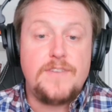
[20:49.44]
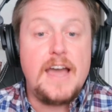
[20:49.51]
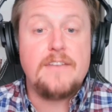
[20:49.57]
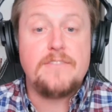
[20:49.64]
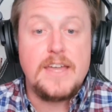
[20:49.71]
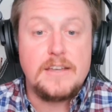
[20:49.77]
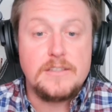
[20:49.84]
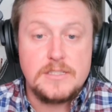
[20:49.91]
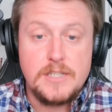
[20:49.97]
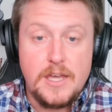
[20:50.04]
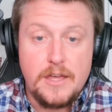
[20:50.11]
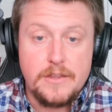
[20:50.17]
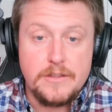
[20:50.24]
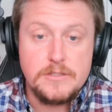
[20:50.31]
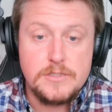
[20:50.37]
is
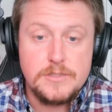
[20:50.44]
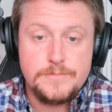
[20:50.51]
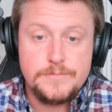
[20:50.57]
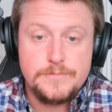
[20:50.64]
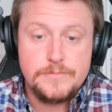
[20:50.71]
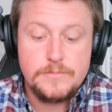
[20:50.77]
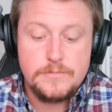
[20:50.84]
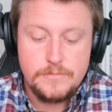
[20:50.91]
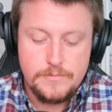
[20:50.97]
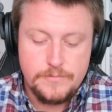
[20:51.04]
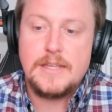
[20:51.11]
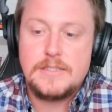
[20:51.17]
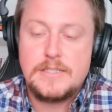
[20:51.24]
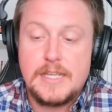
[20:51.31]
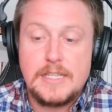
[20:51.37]

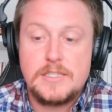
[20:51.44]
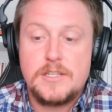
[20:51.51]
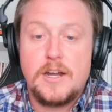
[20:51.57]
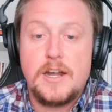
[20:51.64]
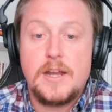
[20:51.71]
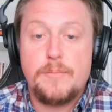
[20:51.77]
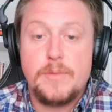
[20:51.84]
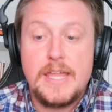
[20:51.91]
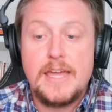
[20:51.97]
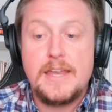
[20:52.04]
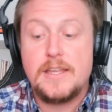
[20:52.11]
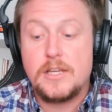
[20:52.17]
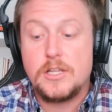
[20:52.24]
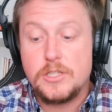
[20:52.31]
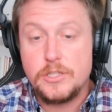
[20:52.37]
$5,000 to get started, but
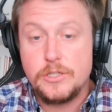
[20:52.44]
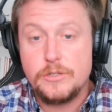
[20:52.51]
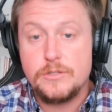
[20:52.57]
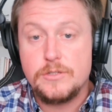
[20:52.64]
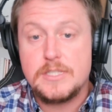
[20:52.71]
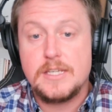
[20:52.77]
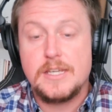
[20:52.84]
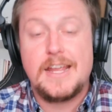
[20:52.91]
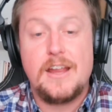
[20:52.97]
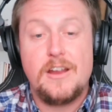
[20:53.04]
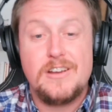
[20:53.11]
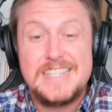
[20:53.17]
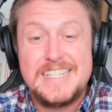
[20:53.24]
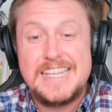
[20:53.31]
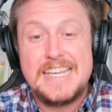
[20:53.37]
that includes a
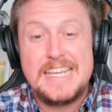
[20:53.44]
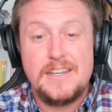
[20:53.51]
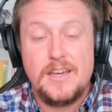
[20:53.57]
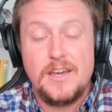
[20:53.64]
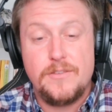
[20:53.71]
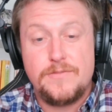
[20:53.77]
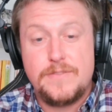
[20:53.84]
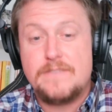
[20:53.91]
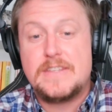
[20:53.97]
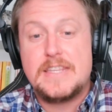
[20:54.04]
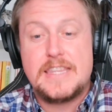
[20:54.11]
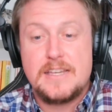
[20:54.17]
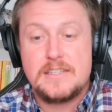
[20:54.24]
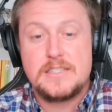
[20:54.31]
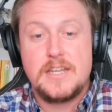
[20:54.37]
guaranteed of
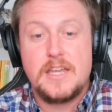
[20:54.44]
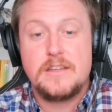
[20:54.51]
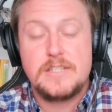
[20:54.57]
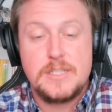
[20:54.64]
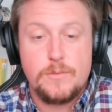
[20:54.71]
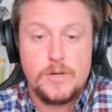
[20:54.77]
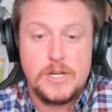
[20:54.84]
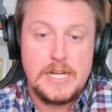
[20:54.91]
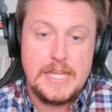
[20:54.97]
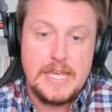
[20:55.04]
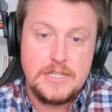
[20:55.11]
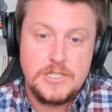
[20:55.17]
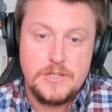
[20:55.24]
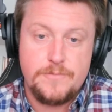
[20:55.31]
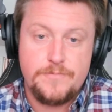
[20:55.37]
$50,000 that we're going
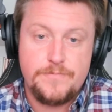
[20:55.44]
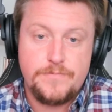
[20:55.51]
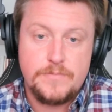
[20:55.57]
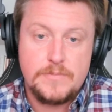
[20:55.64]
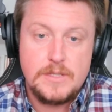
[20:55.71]
to get you.